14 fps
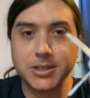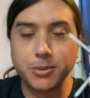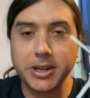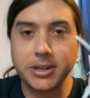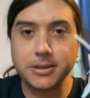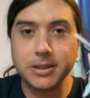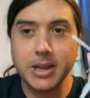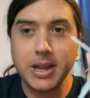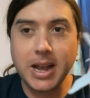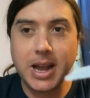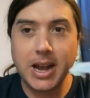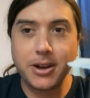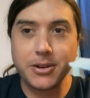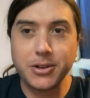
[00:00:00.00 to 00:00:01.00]
Well,
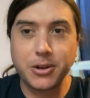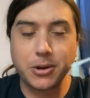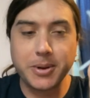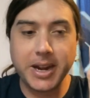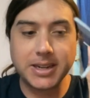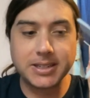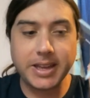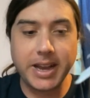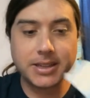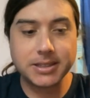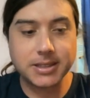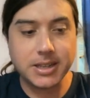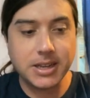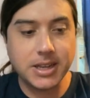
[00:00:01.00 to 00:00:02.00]
how do you correct
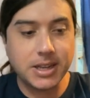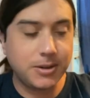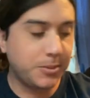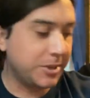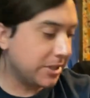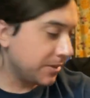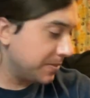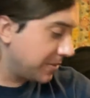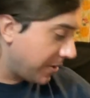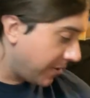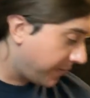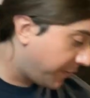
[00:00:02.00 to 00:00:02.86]
that? Well, if